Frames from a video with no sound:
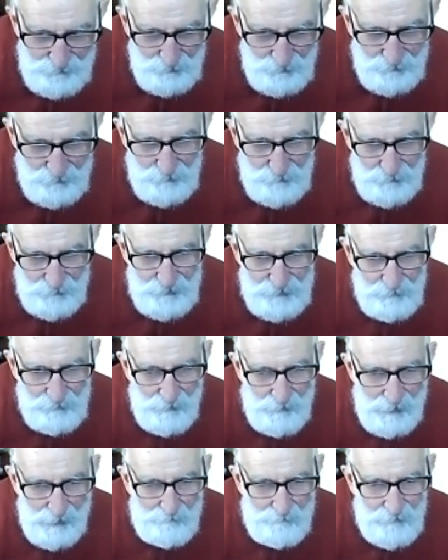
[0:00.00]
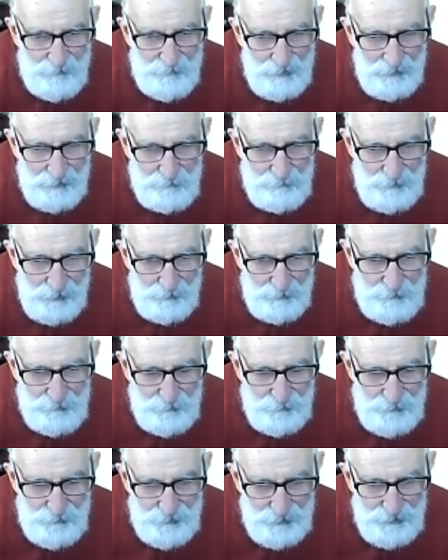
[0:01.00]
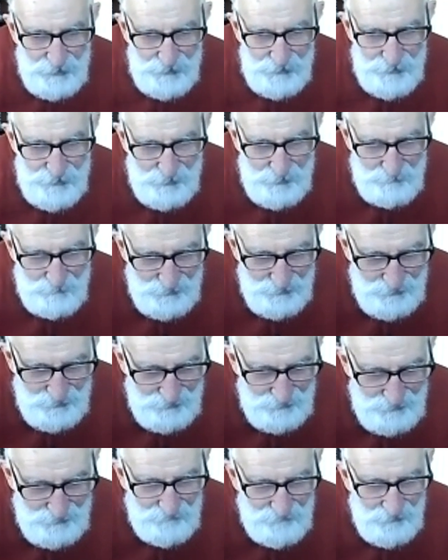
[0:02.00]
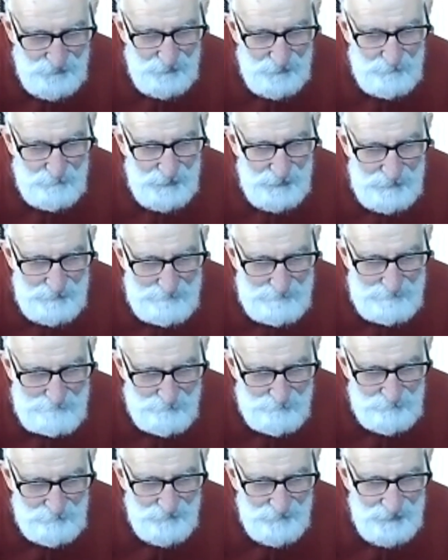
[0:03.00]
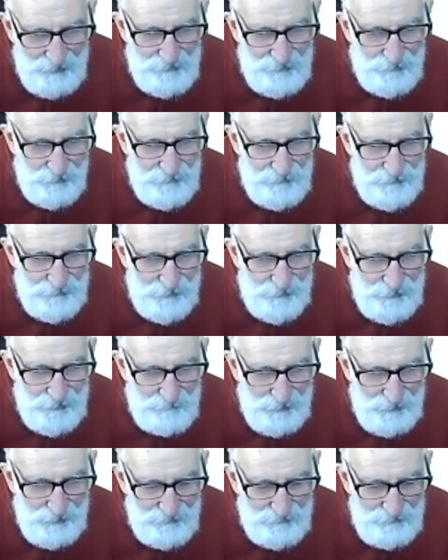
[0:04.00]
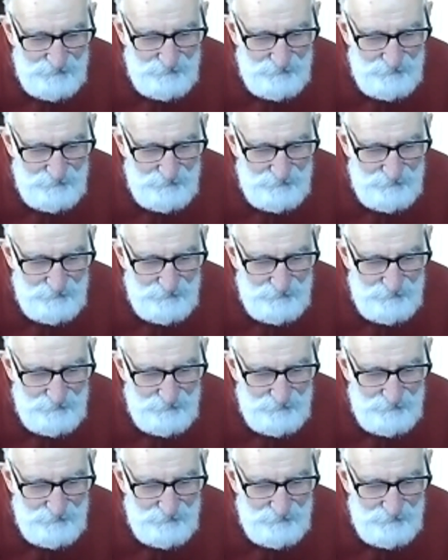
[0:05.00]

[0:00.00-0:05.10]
Well, of course, I was always a countryman and a farmer, and so I wrote about